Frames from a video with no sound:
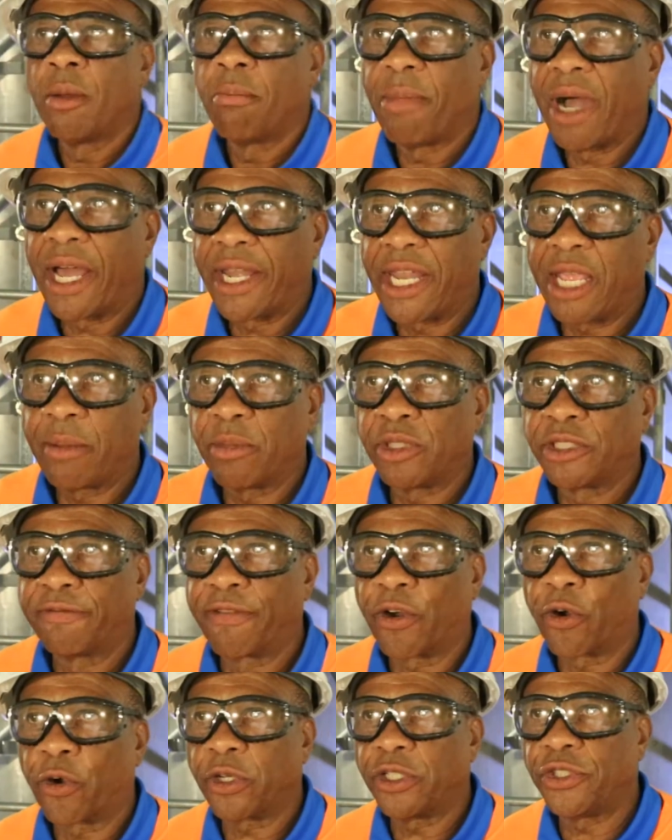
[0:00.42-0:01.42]
My name is
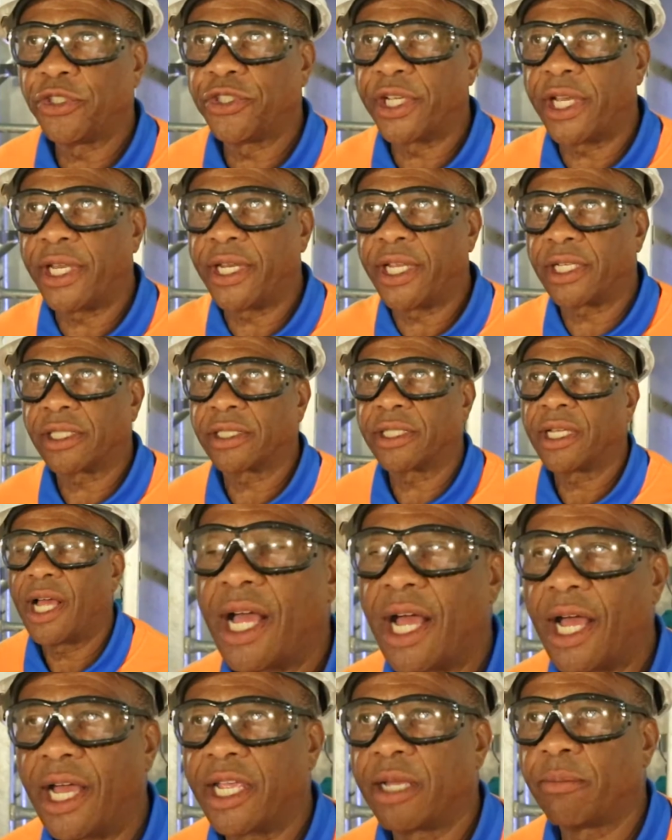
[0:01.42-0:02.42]
Vernon Jennings.
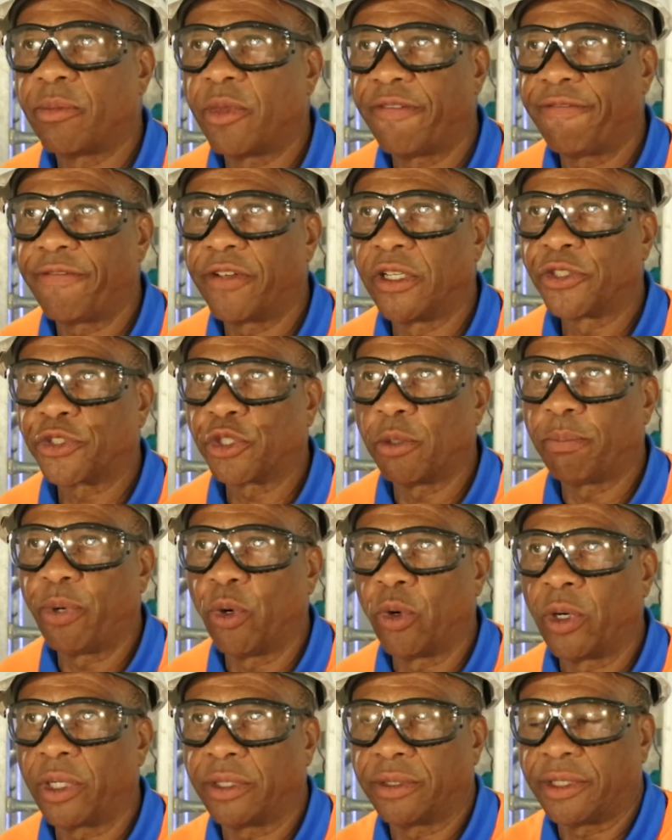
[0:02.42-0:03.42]
I am the field
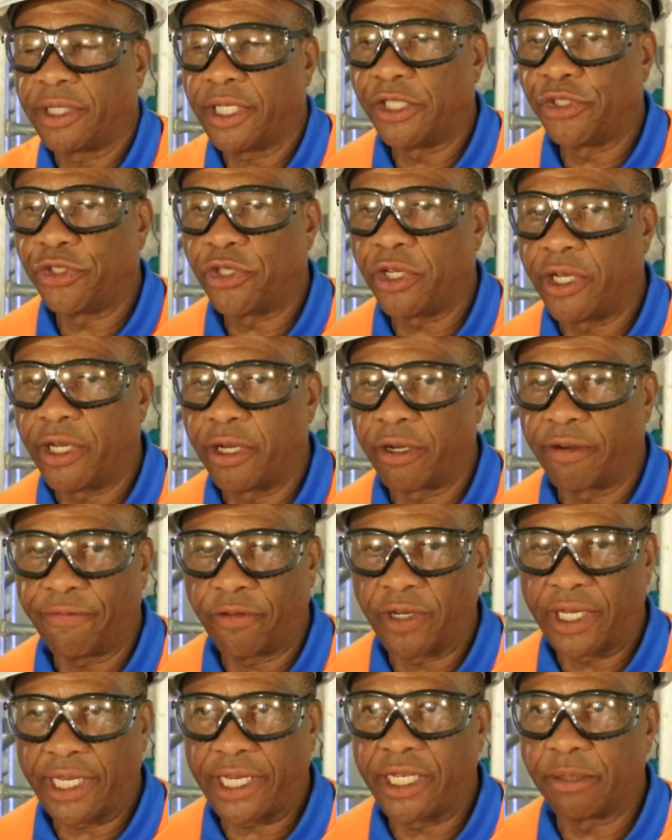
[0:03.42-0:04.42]
support engineer
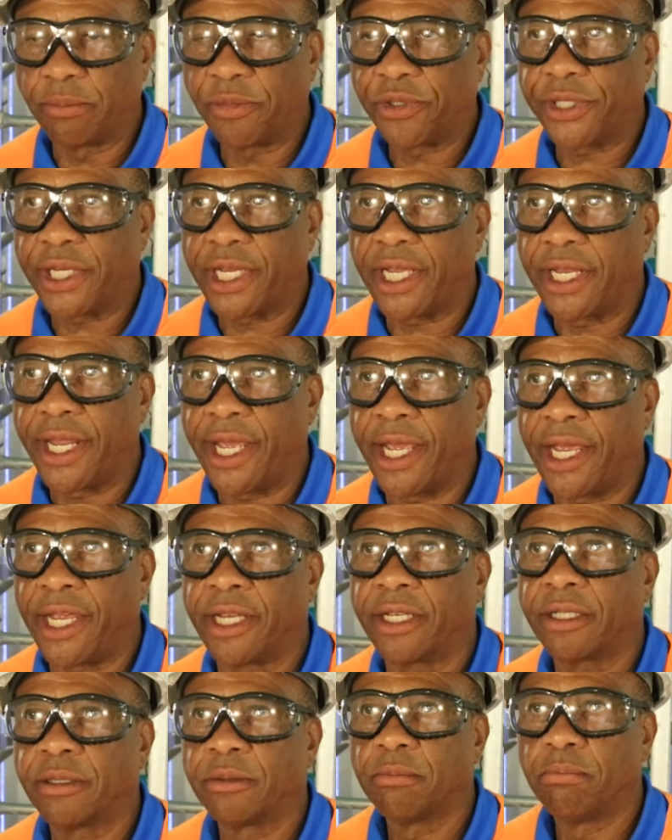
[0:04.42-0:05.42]
for
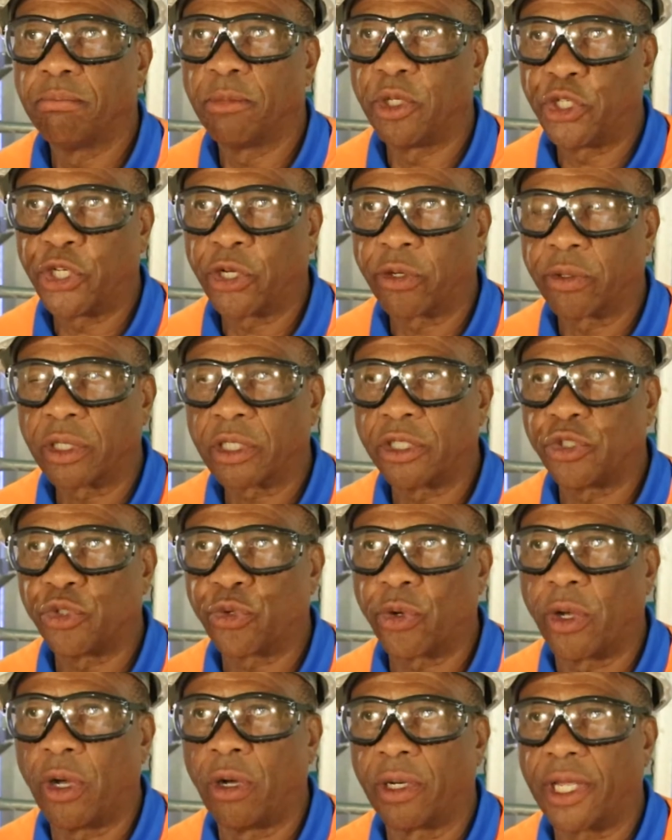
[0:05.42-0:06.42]
MC&A, Material
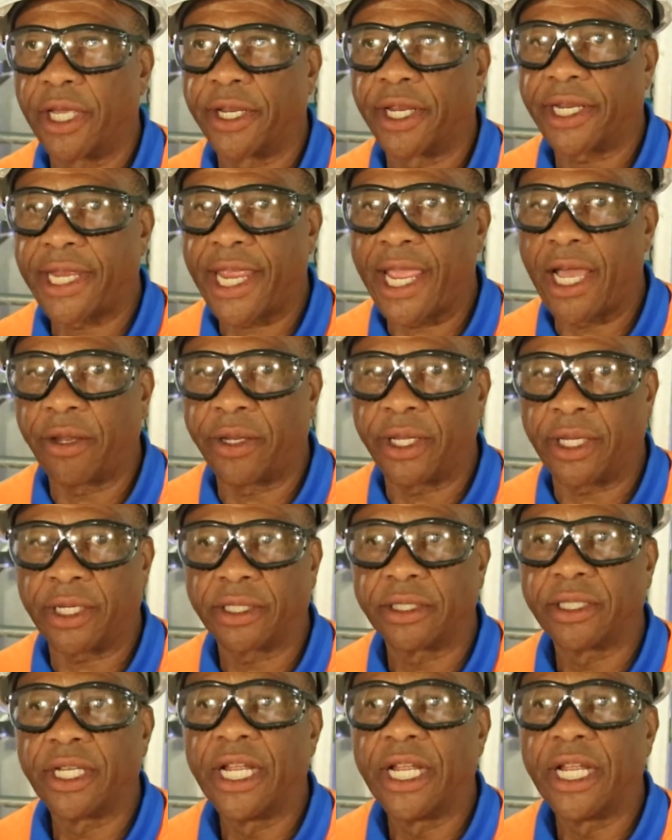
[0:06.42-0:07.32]
Control and Accounting.